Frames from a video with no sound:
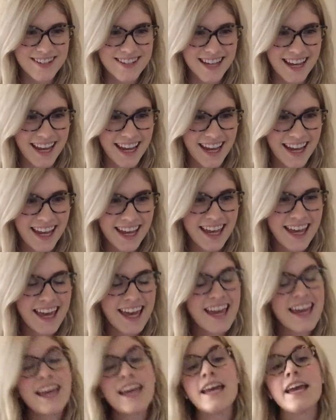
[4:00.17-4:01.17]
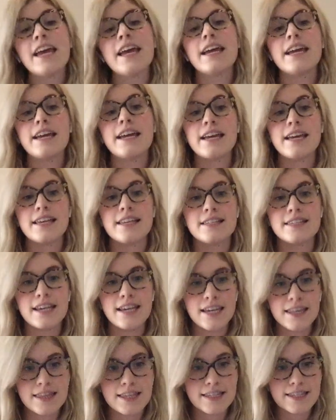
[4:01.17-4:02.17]
today is
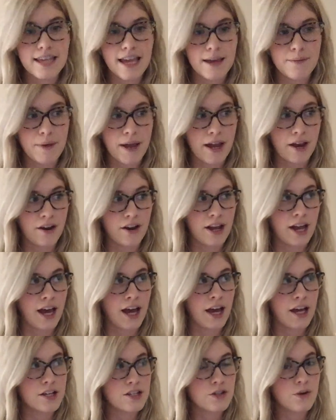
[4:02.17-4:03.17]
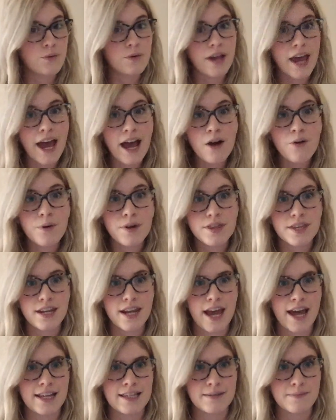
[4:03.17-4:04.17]
in the same area. So now within
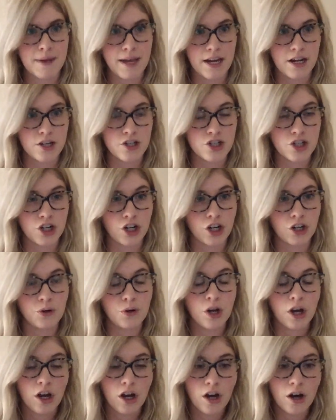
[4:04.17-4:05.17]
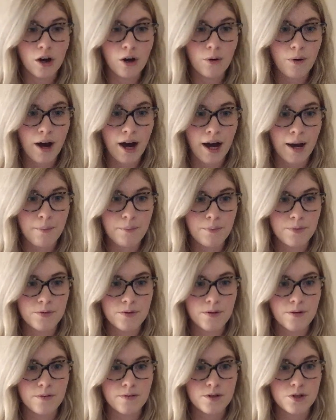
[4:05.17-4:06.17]
Ads Manager, you can go up
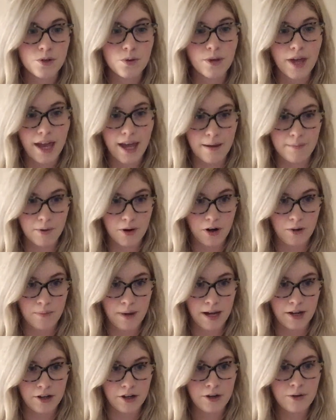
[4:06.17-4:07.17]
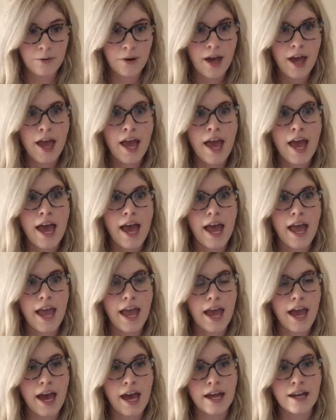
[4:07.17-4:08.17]
to the hamburger menu
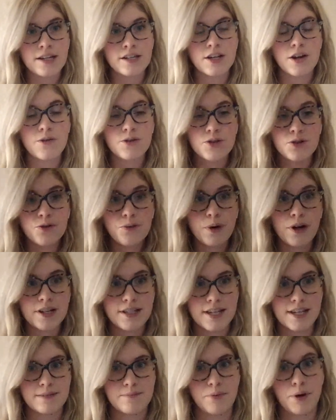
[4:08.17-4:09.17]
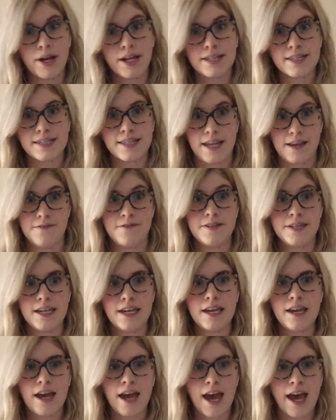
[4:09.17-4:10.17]
and go to where it says brand
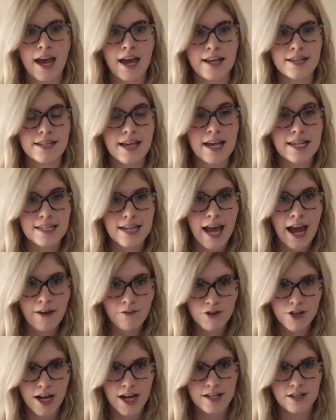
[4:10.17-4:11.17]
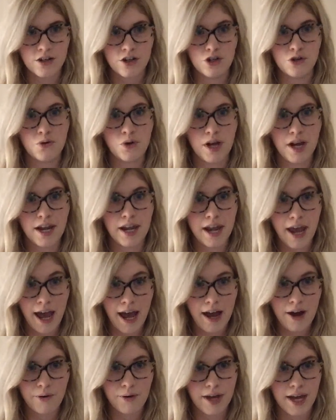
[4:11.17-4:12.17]
safety. And as an advertiser, you can
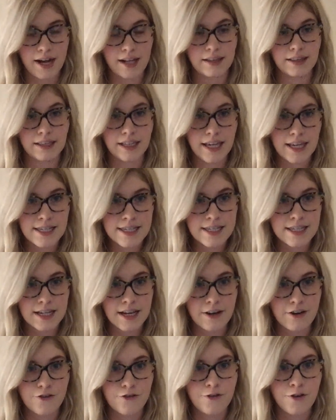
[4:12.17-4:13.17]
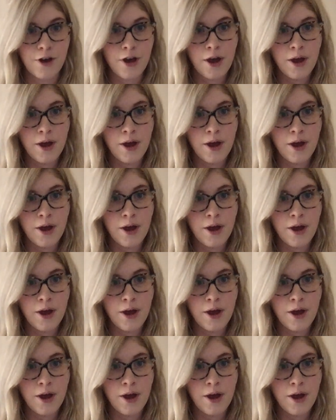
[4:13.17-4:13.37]
now get a list of